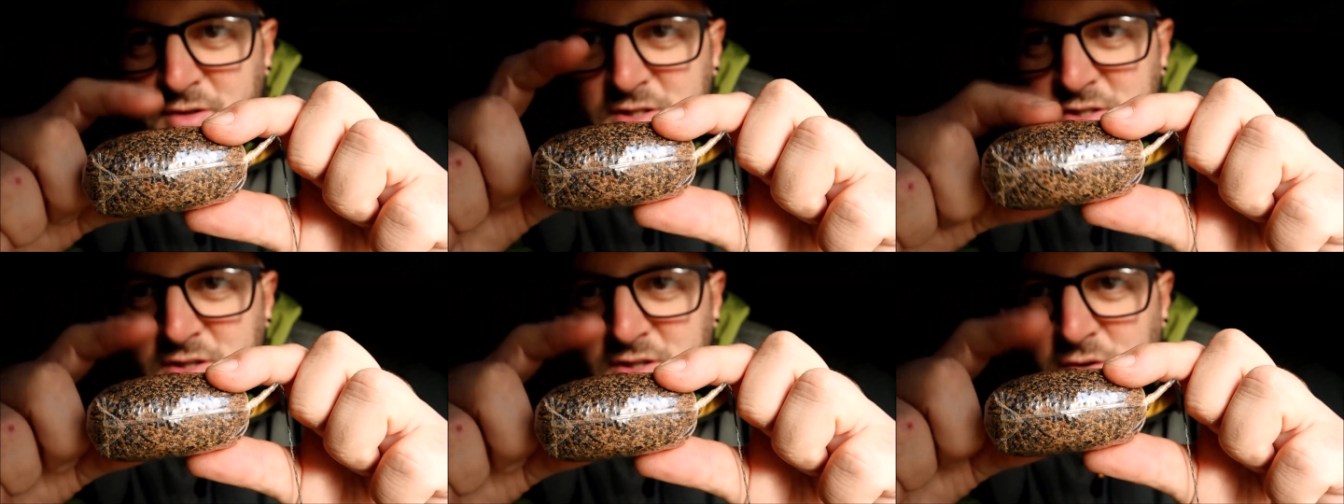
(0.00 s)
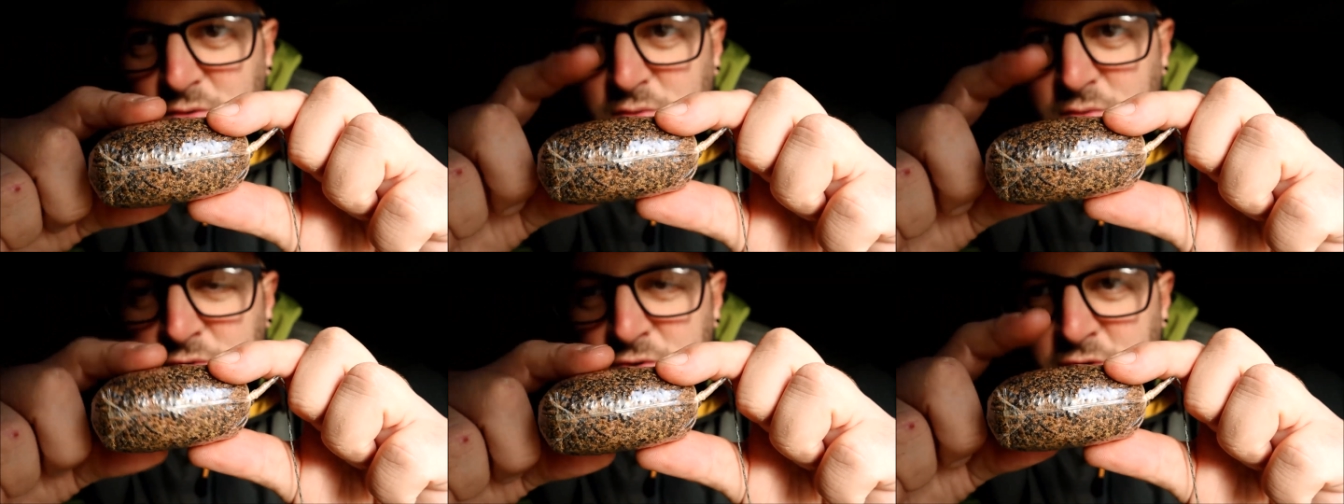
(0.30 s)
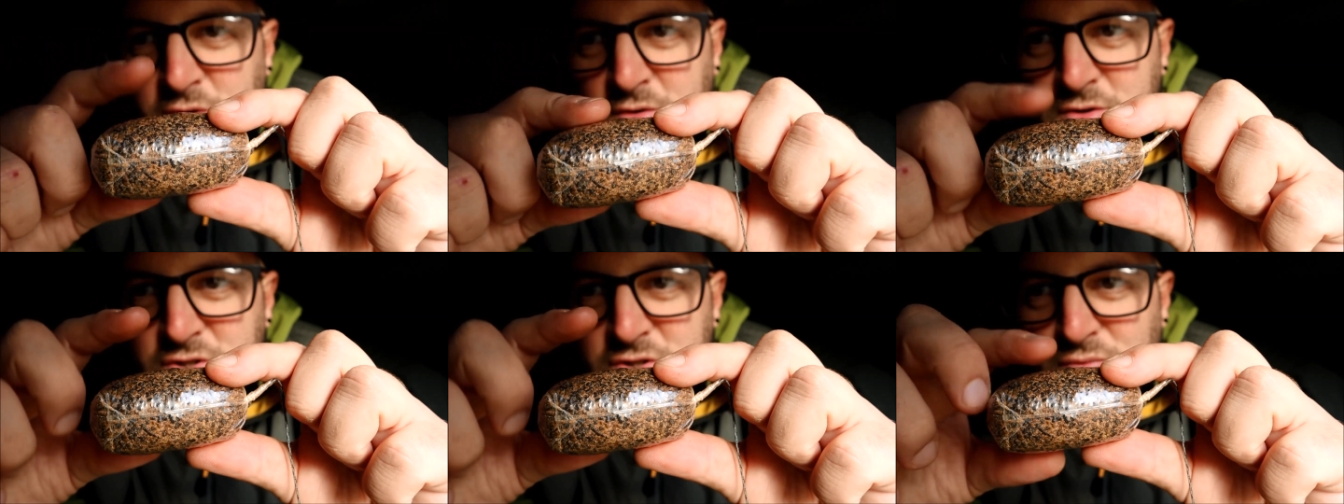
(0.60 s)
They're still
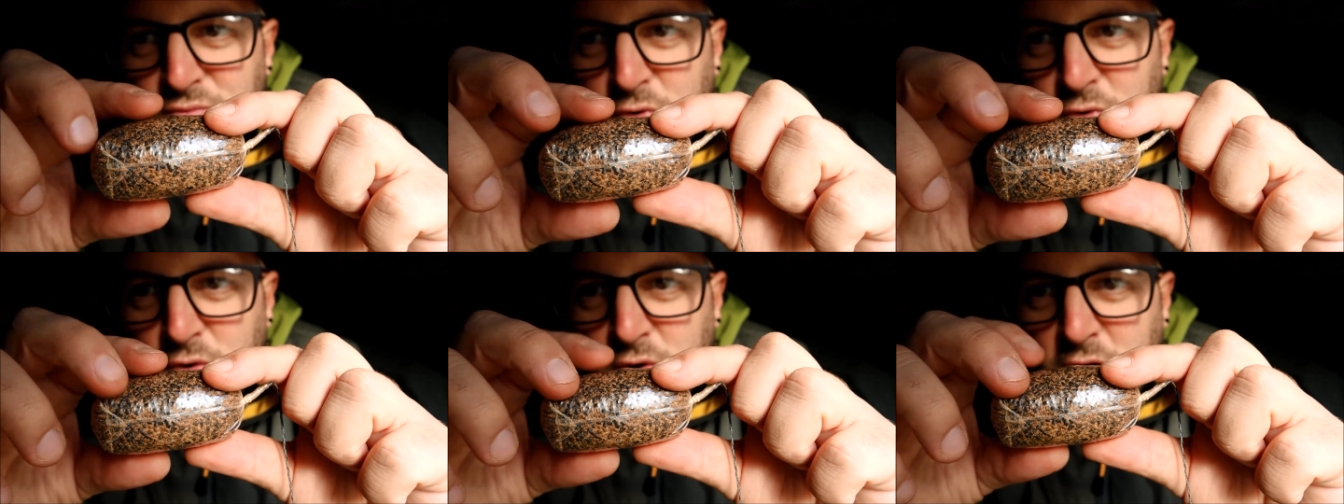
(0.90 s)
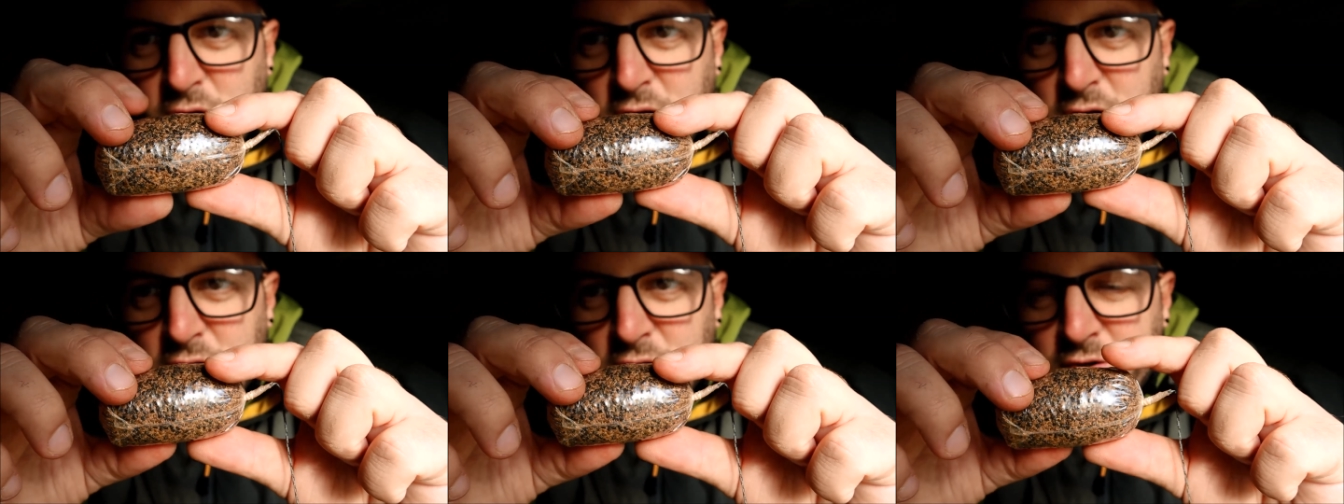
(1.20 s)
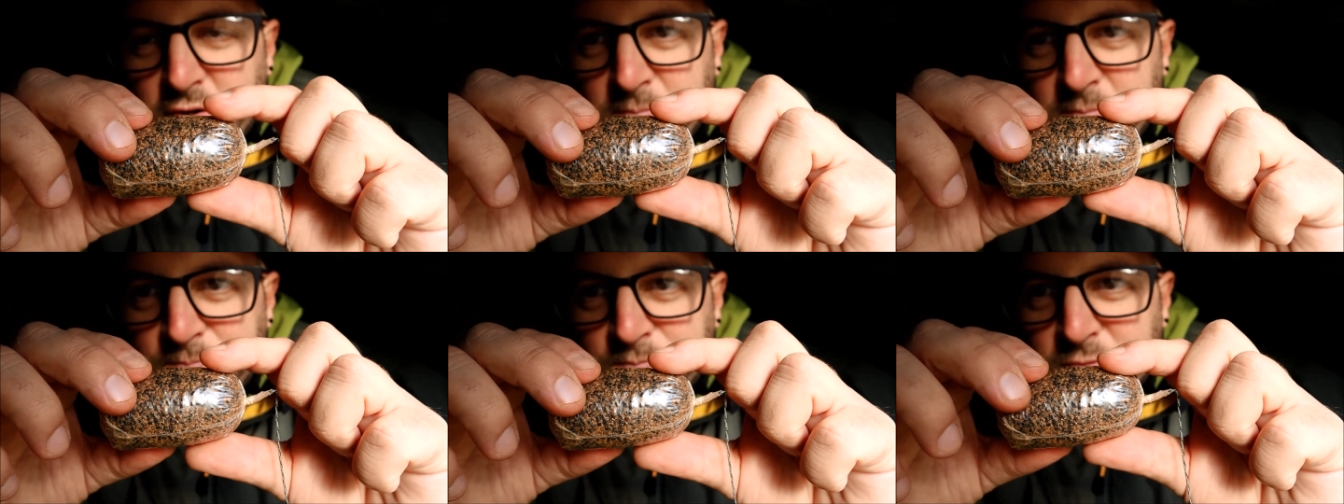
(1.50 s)
nice and rock
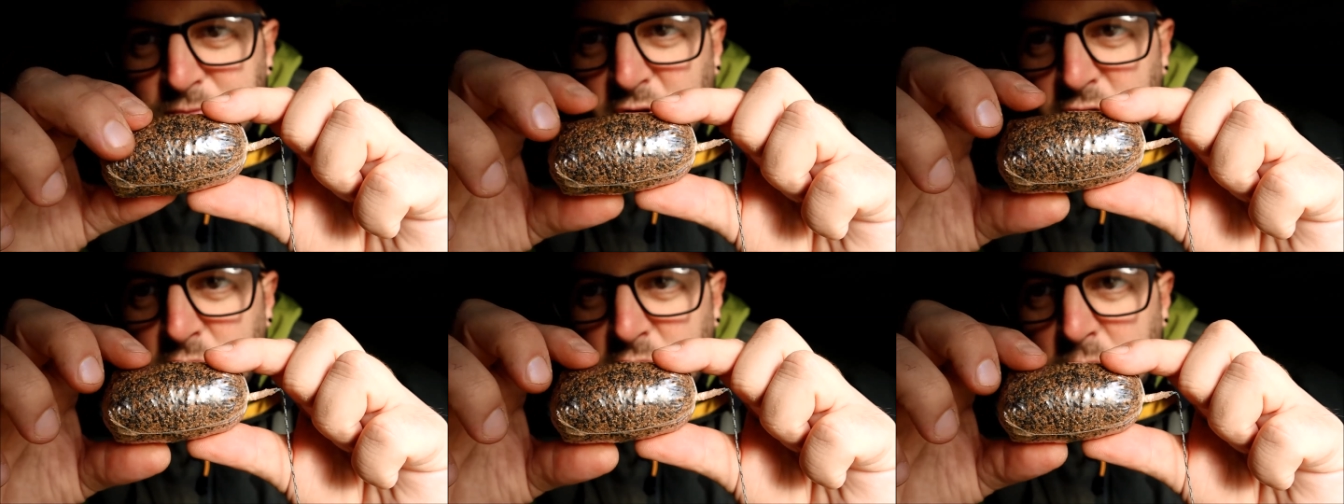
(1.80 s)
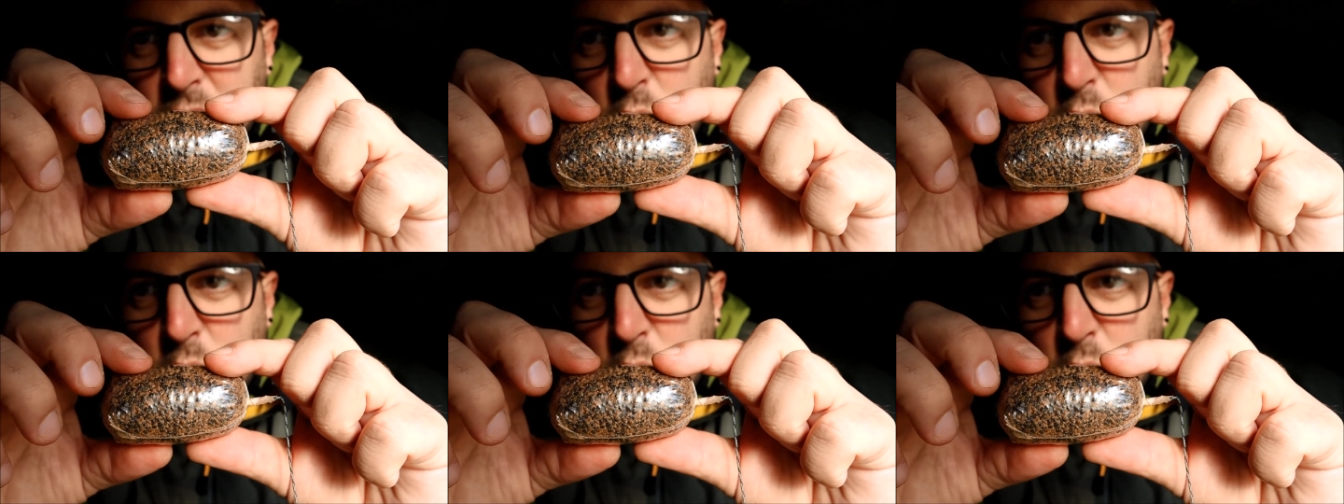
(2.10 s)
hard, done them